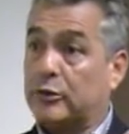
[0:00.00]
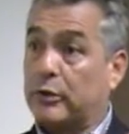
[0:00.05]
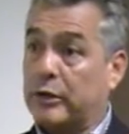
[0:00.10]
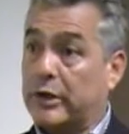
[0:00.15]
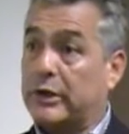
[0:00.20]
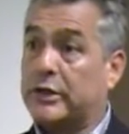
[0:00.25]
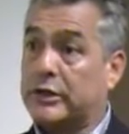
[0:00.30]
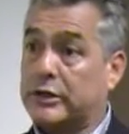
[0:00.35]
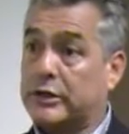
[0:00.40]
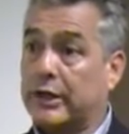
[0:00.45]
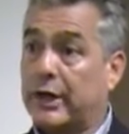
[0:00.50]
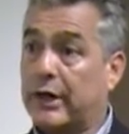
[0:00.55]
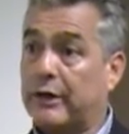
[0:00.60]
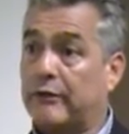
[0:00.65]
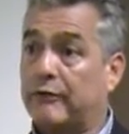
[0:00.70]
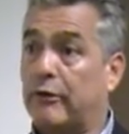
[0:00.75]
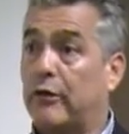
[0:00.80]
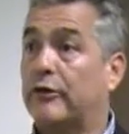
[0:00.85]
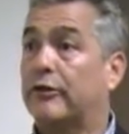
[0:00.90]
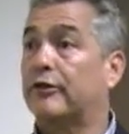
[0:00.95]
within the state
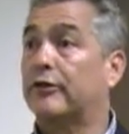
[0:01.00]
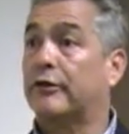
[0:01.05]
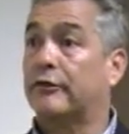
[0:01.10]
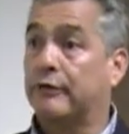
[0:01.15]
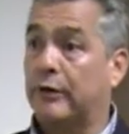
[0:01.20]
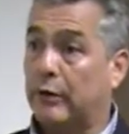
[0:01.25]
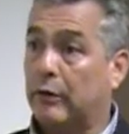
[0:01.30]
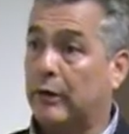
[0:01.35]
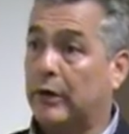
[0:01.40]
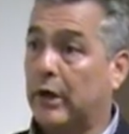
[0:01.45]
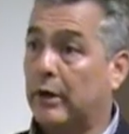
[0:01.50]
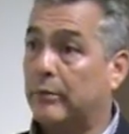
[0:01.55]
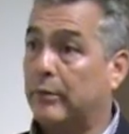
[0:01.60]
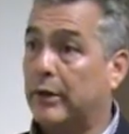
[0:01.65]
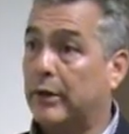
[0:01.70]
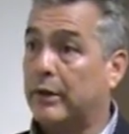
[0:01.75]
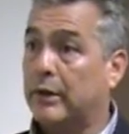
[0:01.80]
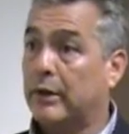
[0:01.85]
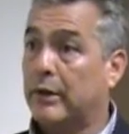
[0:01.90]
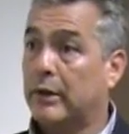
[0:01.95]
versus the federal
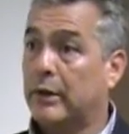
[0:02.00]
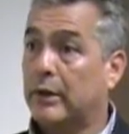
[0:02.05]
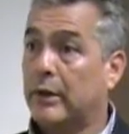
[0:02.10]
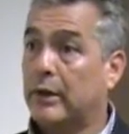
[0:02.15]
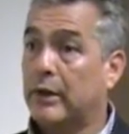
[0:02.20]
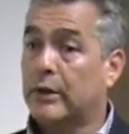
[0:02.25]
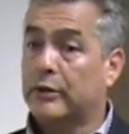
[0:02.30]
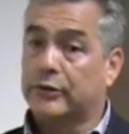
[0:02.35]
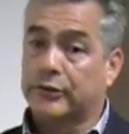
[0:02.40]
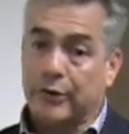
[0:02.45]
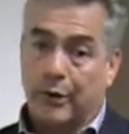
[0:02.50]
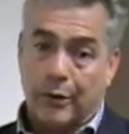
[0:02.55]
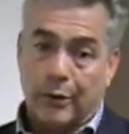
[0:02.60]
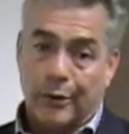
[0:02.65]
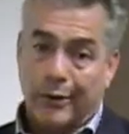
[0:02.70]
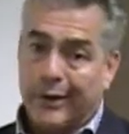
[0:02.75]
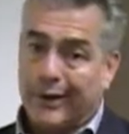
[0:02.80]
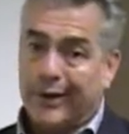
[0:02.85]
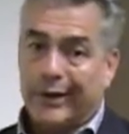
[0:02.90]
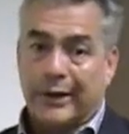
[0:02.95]
government. So,
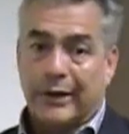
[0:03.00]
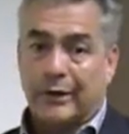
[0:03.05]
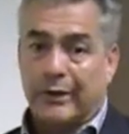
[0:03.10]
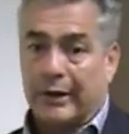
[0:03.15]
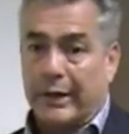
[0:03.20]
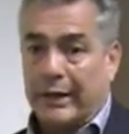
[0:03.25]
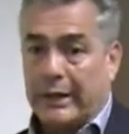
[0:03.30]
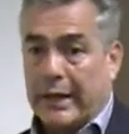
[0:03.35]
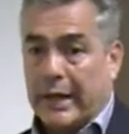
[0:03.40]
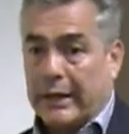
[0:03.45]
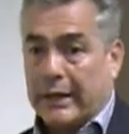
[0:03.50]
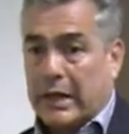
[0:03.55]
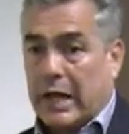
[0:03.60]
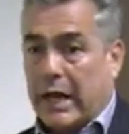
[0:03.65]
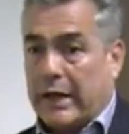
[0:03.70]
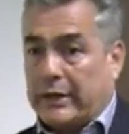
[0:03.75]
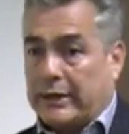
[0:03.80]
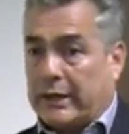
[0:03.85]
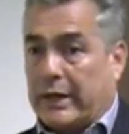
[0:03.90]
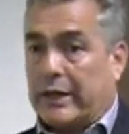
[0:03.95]
in that
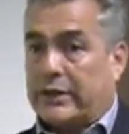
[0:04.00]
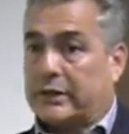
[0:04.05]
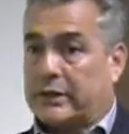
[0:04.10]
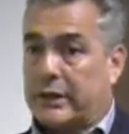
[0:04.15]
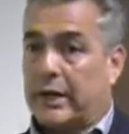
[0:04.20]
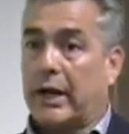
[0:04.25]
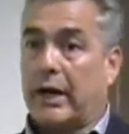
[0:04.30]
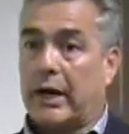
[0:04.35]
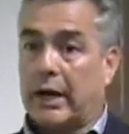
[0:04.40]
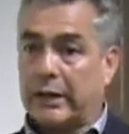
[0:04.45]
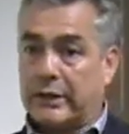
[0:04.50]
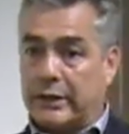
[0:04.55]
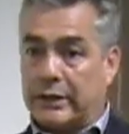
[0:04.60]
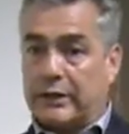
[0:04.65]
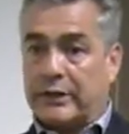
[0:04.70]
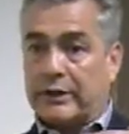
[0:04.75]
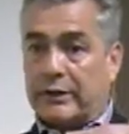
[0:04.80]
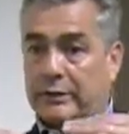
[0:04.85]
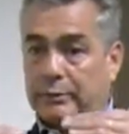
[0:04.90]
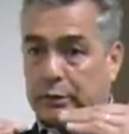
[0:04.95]
context, yeah, I think
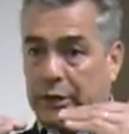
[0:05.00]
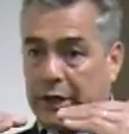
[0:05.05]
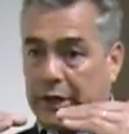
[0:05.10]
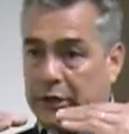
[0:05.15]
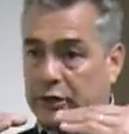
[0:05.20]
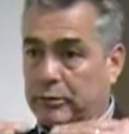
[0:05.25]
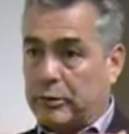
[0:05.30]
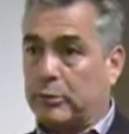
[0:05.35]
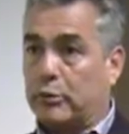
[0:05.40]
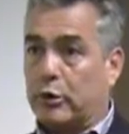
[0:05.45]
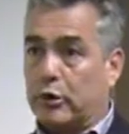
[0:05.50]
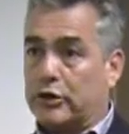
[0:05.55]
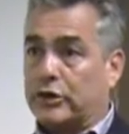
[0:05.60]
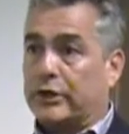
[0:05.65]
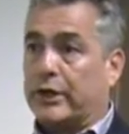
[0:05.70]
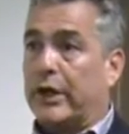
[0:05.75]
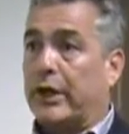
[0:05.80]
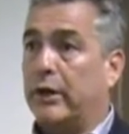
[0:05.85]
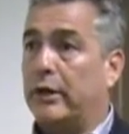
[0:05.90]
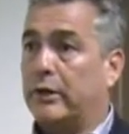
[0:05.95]
the EPA should be pushed
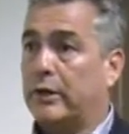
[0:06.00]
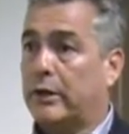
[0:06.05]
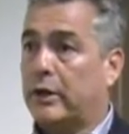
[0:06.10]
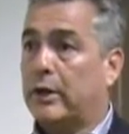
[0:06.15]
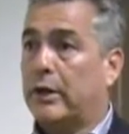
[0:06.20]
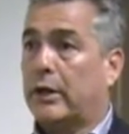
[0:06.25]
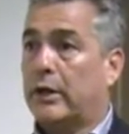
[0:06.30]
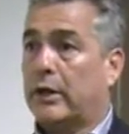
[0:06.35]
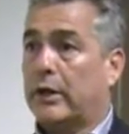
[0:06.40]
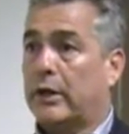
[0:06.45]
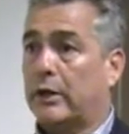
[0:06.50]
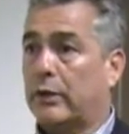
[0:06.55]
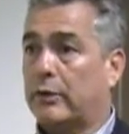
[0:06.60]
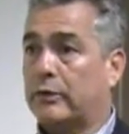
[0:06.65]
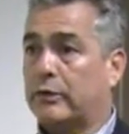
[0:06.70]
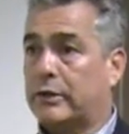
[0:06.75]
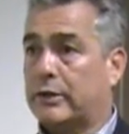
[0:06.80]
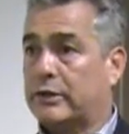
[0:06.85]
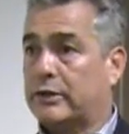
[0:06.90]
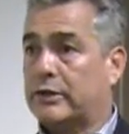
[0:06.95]
down,
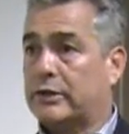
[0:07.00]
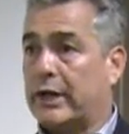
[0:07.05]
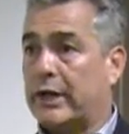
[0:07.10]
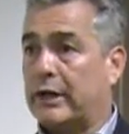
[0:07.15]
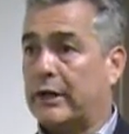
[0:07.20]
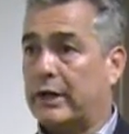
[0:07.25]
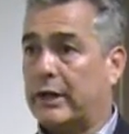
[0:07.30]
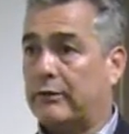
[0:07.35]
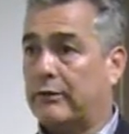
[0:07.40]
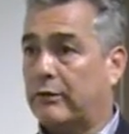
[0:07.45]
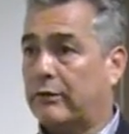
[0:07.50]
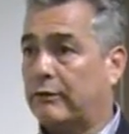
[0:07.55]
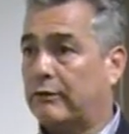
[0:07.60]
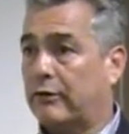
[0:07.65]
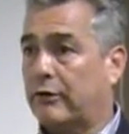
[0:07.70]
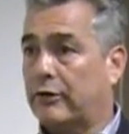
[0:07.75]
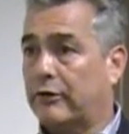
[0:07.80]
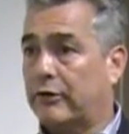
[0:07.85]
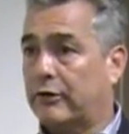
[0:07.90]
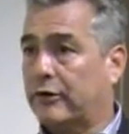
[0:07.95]
to the state level
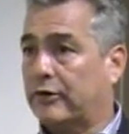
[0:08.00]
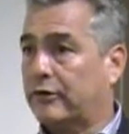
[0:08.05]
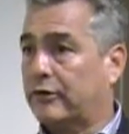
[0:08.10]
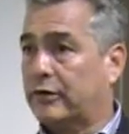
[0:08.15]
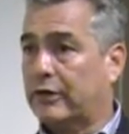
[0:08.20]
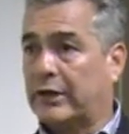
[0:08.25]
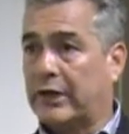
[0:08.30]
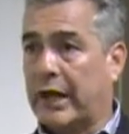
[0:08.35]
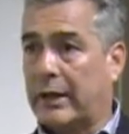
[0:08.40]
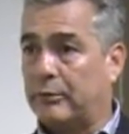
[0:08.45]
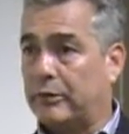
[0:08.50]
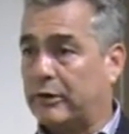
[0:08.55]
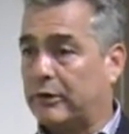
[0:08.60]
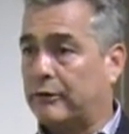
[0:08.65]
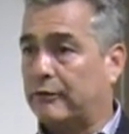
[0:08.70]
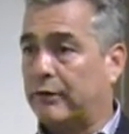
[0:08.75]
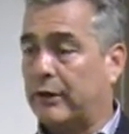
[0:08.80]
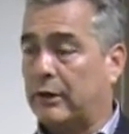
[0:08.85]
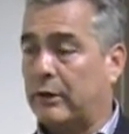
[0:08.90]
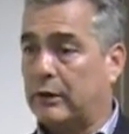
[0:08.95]
versus kept at the
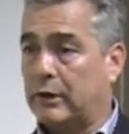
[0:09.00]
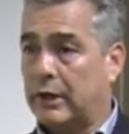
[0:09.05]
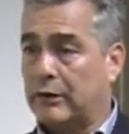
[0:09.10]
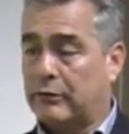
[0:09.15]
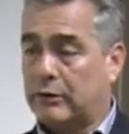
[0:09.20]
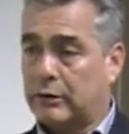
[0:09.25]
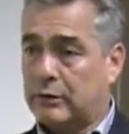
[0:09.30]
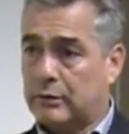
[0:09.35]
federal level.